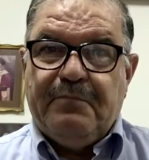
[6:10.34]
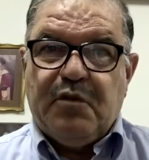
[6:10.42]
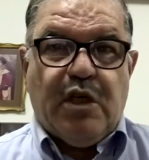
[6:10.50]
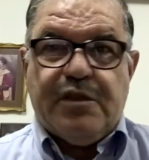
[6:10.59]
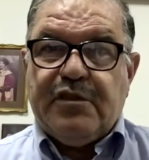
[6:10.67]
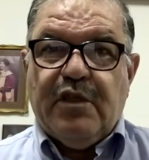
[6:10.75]

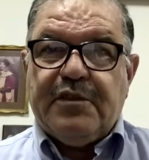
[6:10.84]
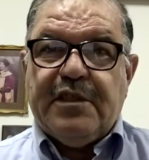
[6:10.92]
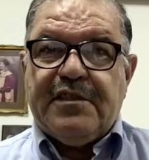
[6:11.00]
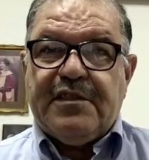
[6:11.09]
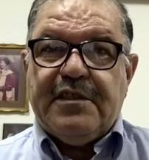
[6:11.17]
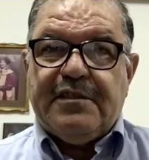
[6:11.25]
So it's not
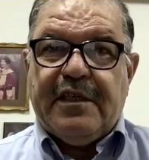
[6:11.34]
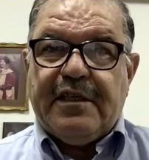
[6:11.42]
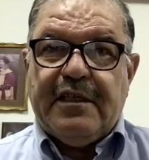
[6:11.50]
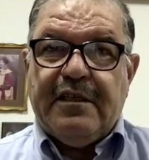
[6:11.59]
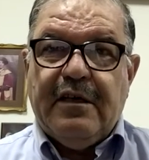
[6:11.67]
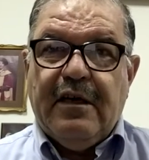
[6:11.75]

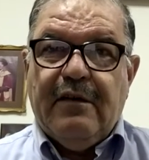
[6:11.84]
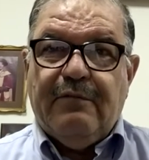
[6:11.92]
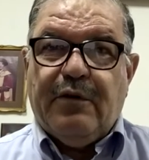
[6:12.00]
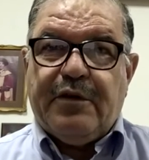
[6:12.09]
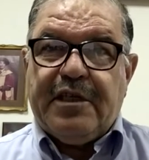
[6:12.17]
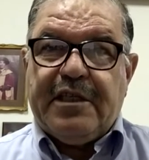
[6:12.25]
necessary
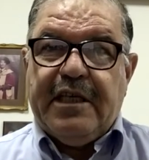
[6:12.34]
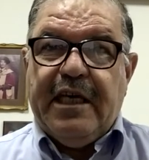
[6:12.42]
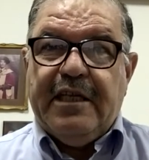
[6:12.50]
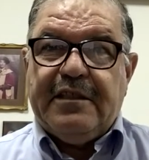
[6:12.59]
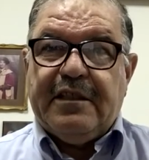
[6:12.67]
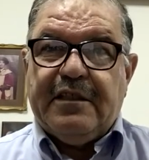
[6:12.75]
for the
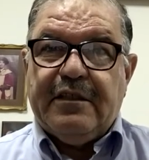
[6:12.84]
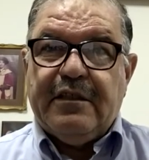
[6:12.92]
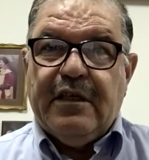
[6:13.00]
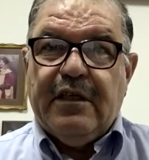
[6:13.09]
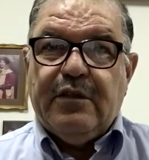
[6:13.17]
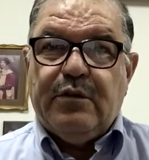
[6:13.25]
creator
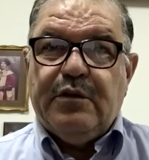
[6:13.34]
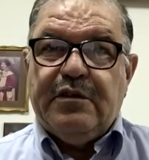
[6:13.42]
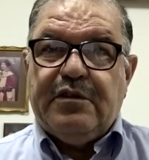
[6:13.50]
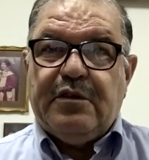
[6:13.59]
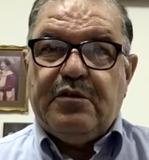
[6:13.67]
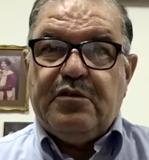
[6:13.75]
to
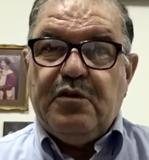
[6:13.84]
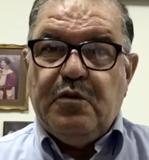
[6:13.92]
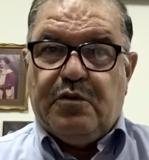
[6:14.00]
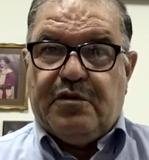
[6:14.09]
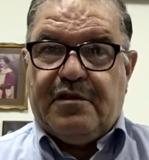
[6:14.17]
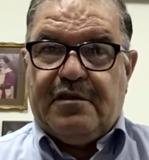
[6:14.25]

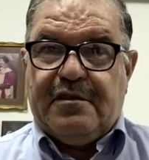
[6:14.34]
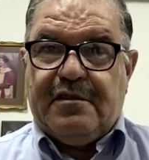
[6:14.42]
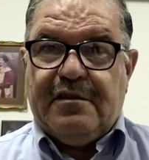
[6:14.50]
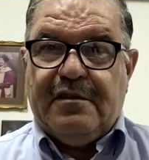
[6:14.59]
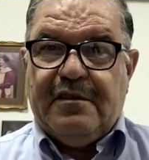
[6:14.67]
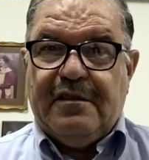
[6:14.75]

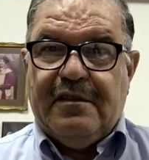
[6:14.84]
introduce